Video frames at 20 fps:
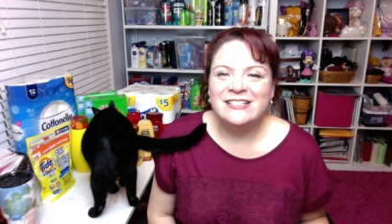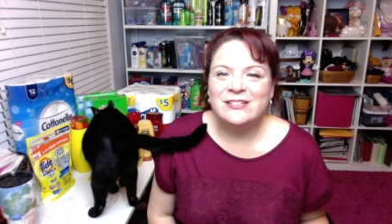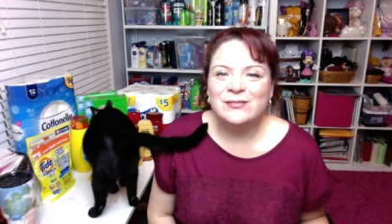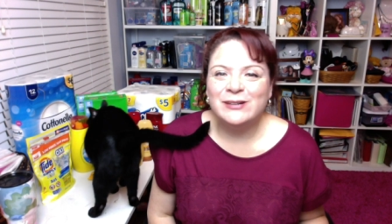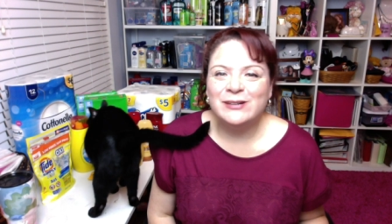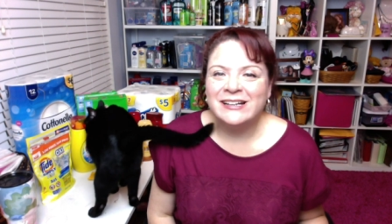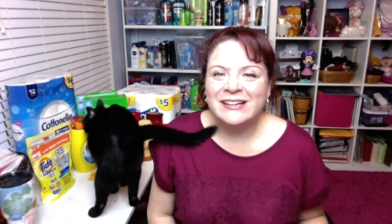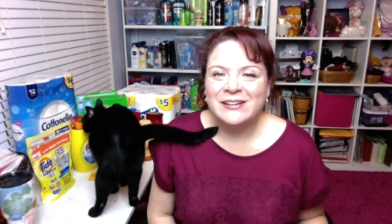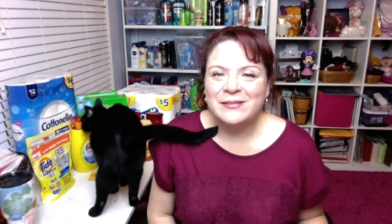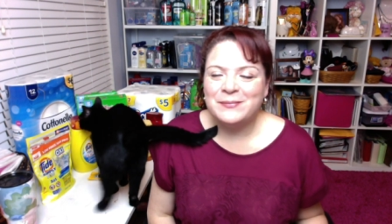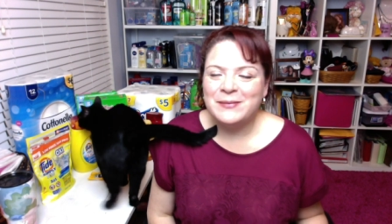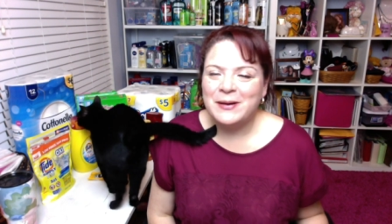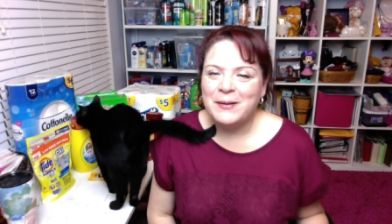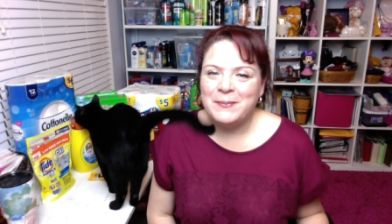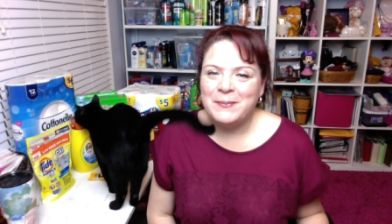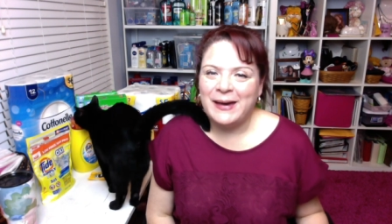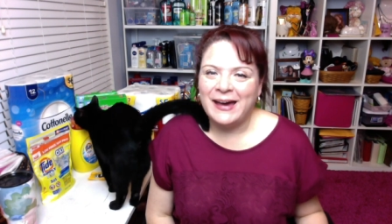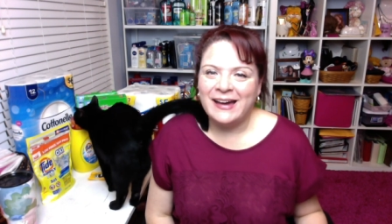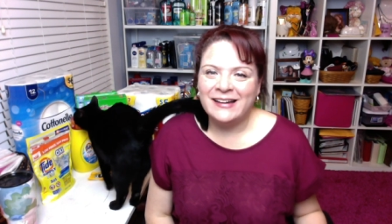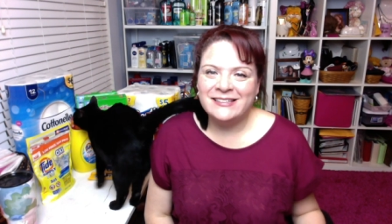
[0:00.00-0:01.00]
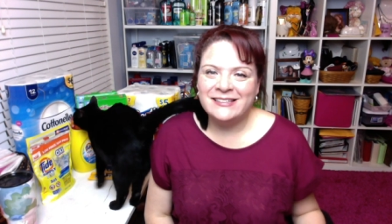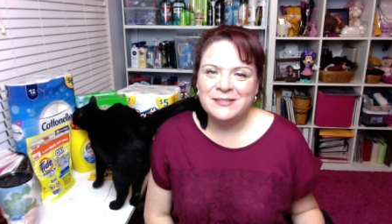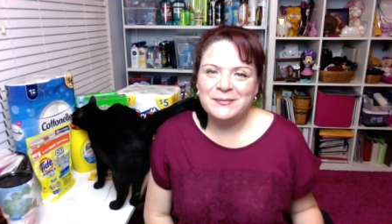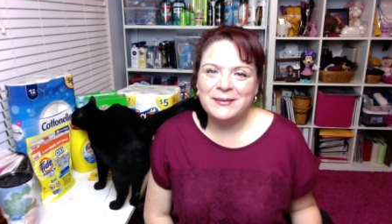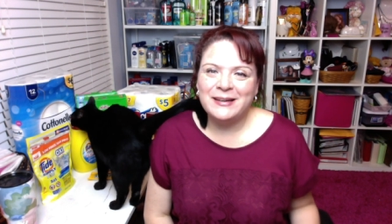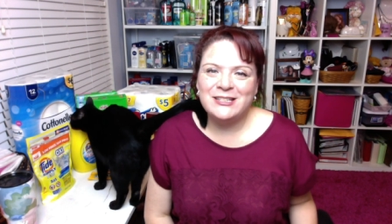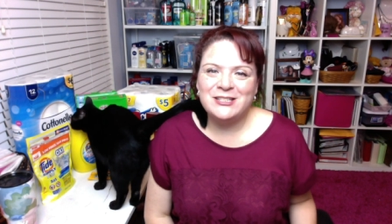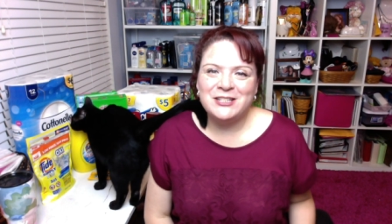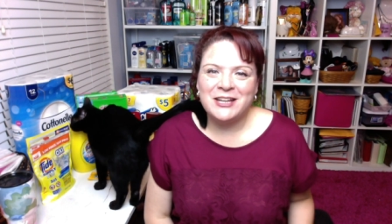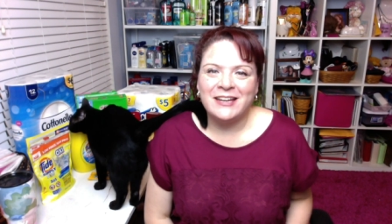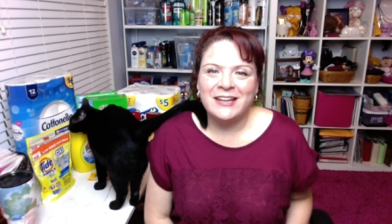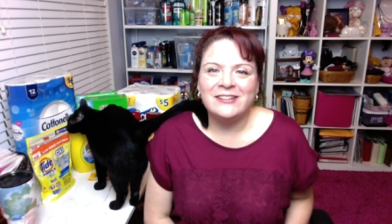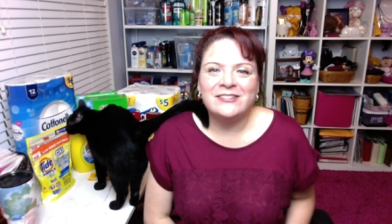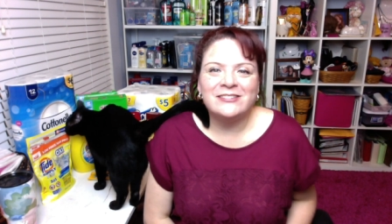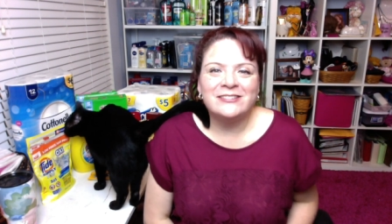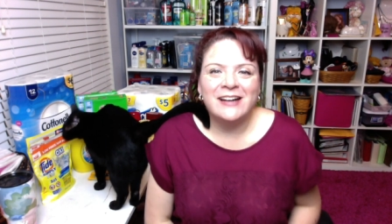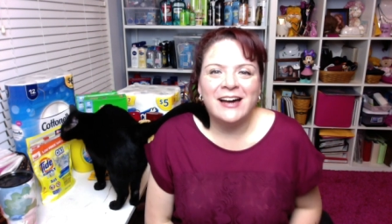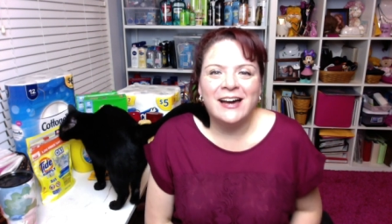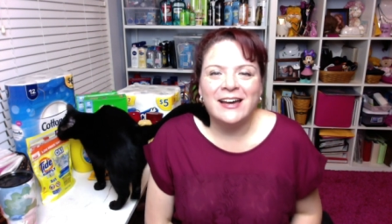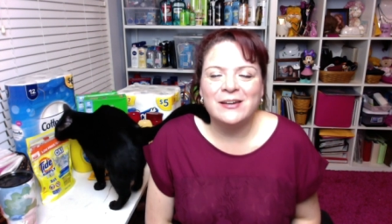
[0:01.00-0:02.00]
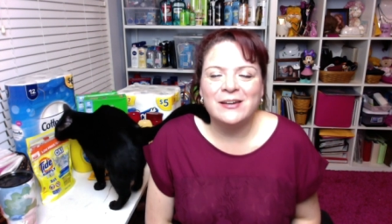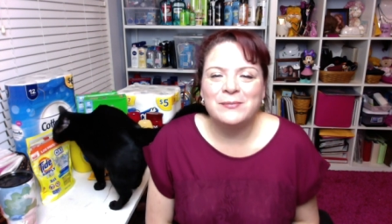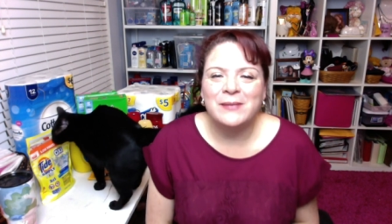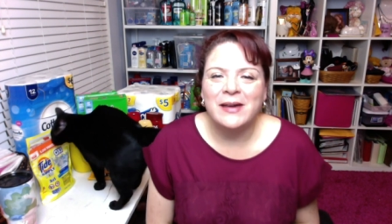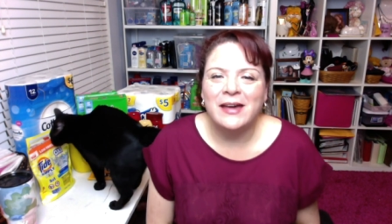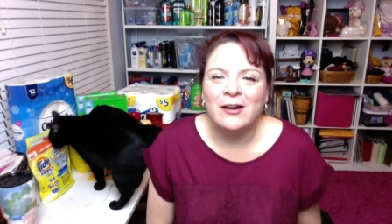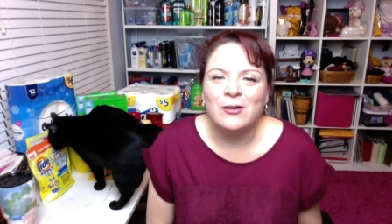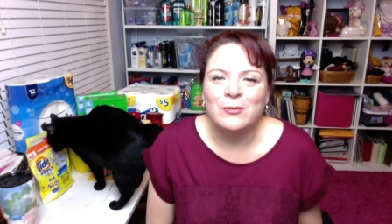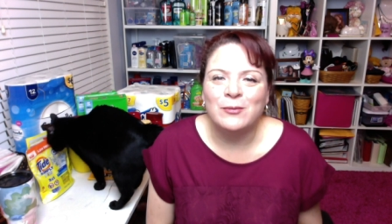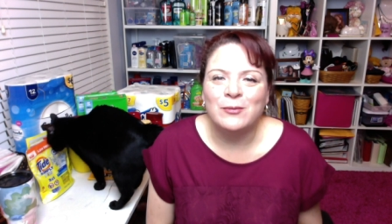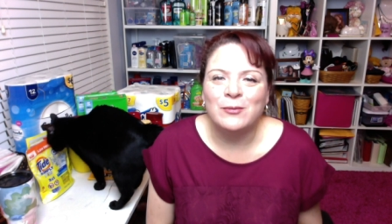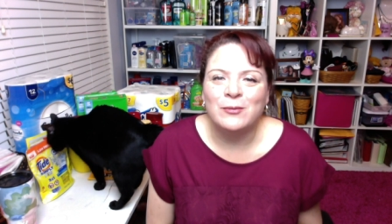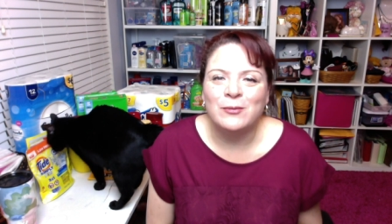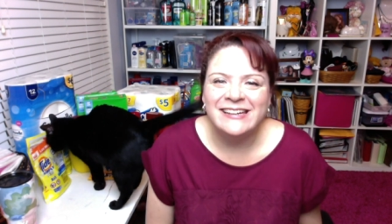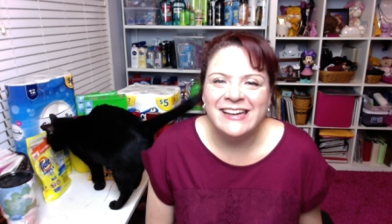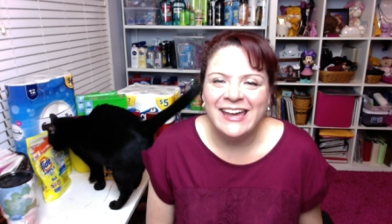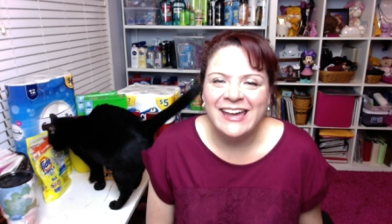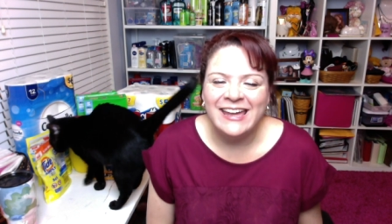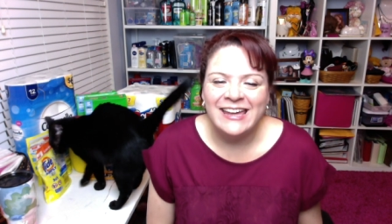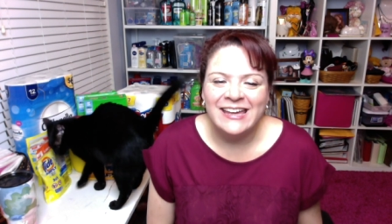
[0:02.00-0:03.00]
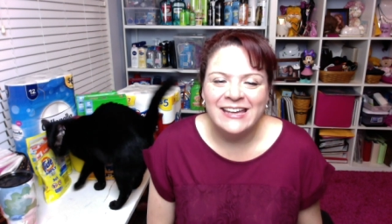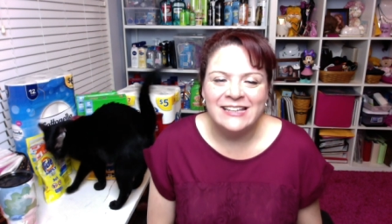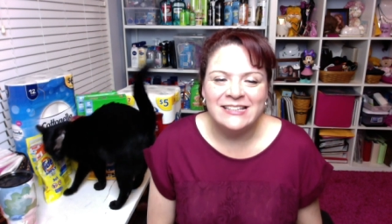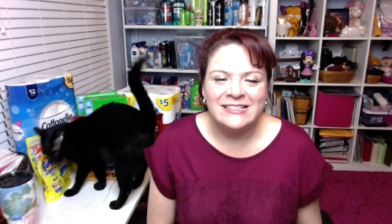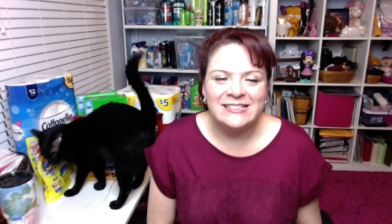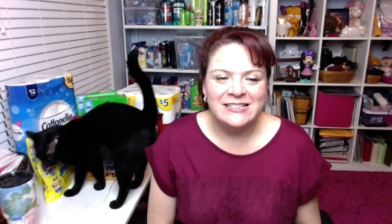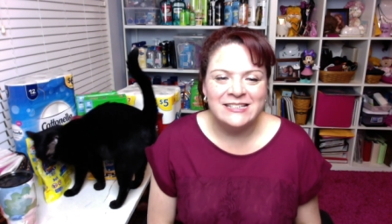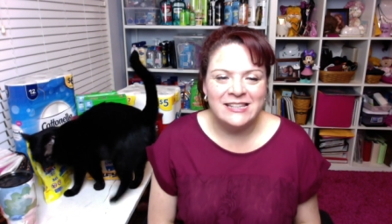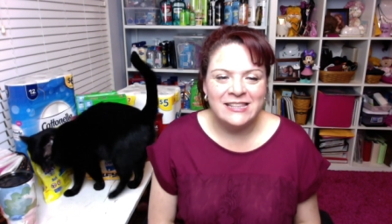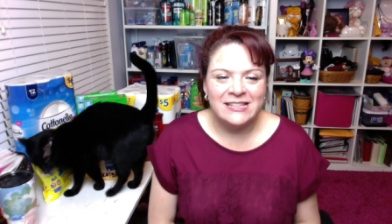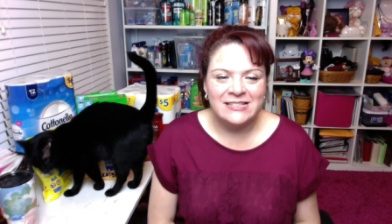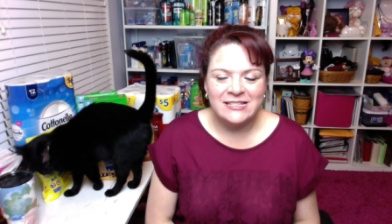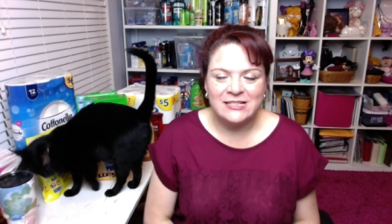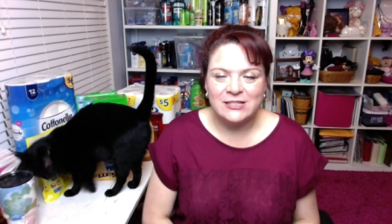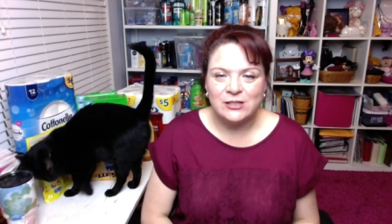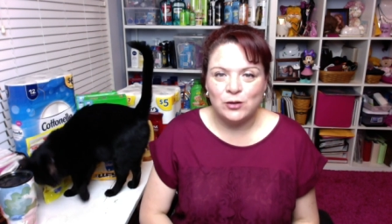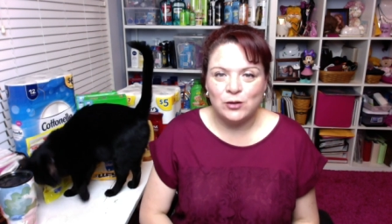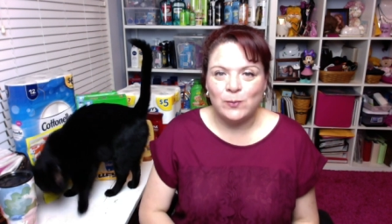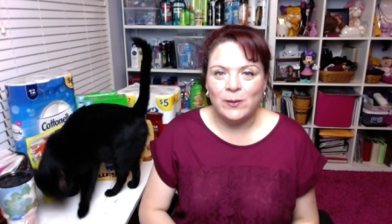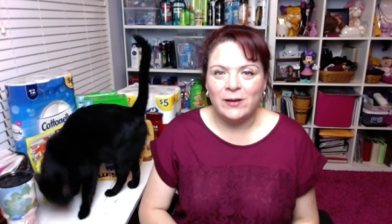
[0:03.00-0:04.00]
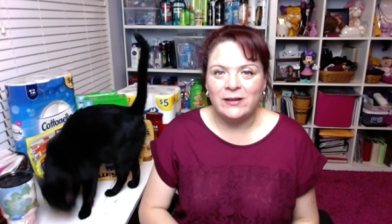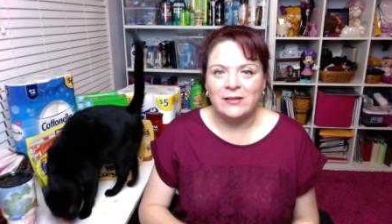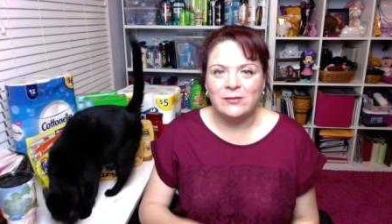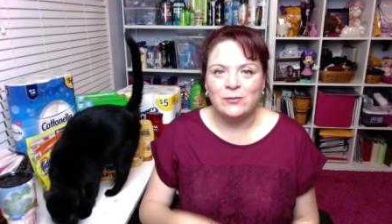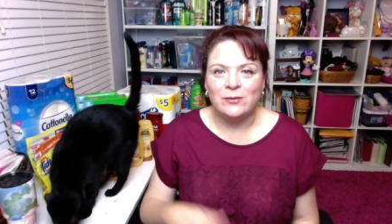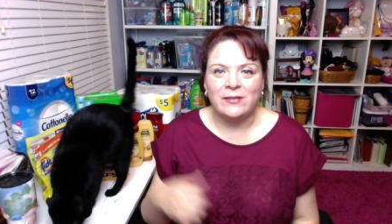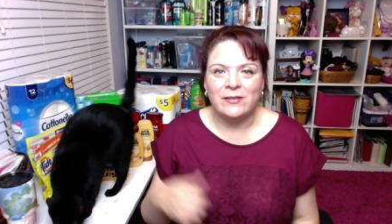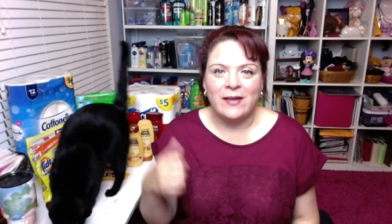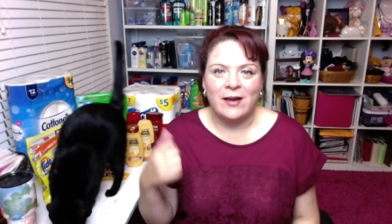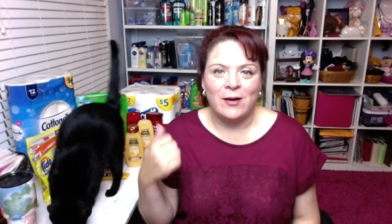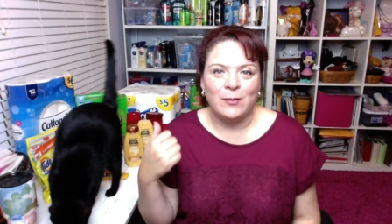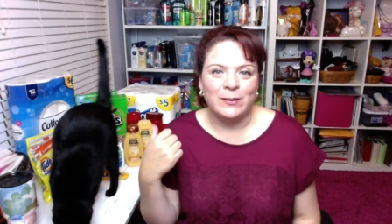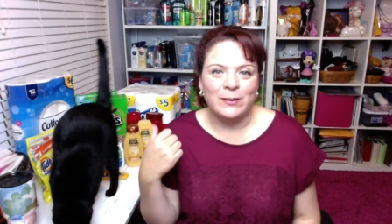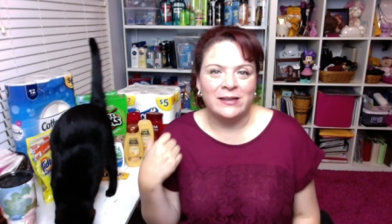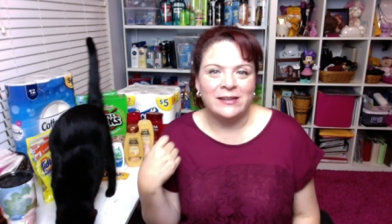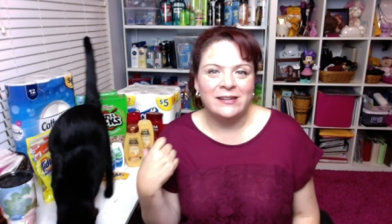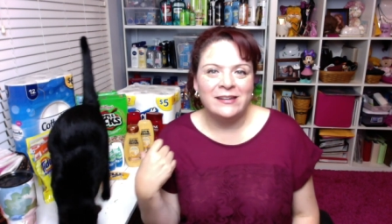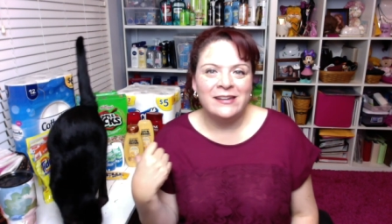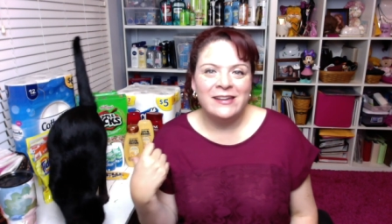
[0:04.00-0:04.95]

welcome back to my channel. I'm Alma and this is Couponing with Alma